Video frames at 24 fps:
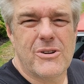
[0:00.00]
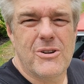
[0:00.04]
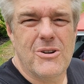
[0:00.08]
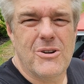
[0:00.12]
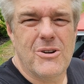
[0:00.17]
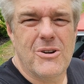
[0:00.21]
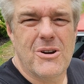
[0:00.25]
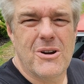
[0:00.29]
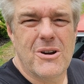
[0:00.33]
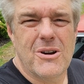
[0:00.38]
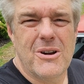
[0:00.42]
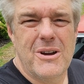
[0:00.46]

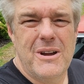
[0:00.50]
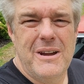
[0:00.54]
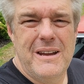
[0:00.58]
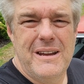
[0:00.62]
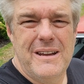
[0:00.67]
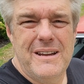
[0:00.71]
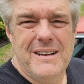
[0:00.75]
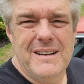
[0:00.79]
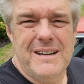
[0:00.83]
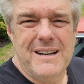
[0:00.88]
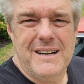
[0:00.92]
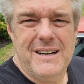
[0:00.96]
car.
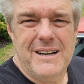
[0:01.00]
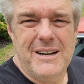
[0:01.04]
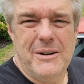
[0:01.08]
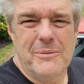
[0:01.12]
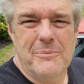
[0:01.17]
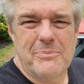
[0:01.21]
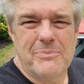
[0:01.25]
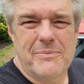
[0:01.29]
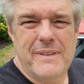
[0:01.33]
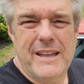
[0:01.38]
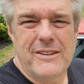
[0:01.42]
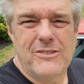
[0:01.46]

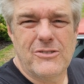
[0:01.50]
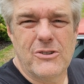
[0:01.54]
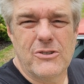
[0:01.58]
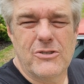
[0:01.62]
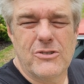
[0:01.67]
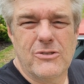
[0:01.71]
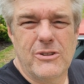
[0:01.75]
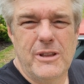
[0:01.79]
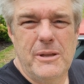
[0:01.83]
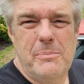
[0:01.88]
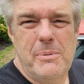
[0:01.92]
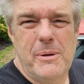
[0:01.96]
Um, that's our
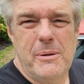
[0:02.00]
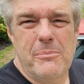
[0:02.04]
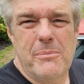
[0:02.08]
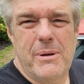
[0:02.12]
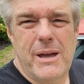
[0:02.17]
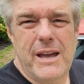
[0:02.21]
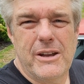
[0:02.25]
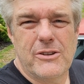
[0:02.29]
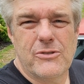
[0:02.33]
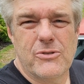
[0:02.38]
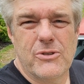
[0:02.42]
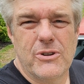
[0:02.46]
sleeping
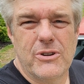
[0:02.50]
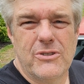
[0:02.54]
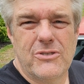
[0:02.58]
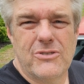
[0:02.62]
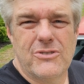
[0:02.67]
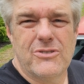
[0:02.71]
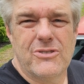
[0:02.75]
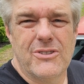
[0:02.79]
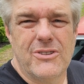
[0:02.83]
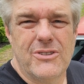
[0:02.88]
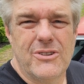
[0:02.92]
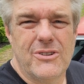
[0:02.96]

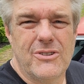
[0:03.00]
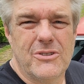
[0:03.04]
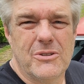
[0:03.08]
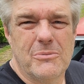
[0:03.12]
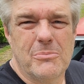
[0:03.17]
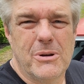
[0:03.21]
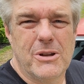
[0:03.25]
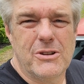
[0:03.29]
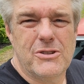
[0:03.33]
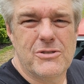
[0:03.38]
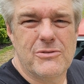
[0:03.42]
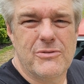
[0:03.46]
mattress, and there's a
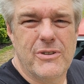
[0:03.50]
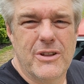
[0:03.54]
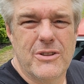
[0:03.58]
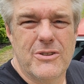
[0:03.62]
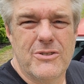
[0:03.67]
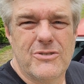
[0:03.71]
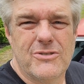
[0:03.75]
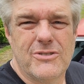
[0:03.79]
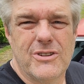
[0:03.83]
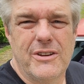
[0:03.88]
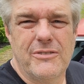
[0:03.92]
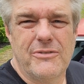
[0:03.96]
bunch of other
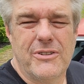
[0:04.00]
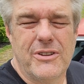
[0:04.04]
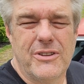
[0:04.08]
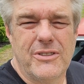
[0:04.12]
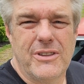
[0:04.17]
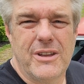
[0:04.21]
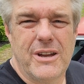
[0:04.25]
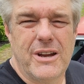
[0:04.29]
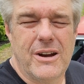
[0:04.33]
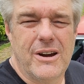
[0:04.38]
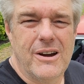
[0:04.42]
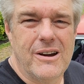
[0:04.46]
stuff in
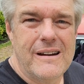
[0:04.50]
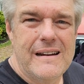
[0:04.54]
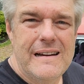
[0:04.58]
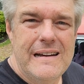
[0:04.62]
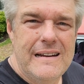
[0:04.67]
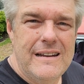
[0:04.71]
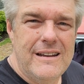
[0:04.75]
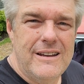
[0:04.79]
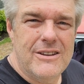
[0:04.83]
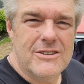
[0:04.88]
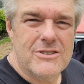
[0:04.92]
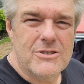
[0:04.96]
there.
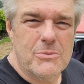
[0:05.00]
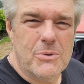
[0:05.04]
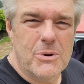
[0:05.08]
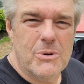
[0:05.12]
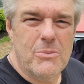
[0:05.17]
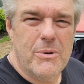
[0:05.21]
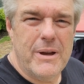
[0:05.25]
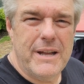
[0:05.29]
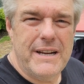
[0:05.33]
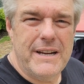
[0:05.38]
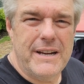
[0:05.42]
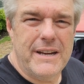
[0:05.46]
So we're
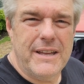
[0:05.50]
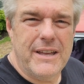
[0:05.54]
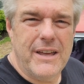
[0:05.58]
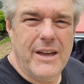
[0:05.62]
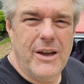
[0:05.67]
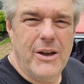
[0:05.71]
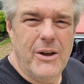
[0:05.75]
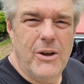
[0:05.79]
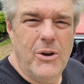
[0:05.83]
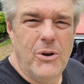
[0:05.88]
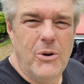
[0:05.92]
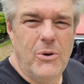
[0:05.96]
ready to
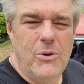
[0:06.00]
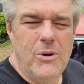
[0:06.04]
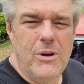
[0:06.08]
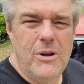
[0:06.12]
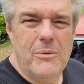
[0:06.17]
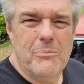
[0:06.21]
go.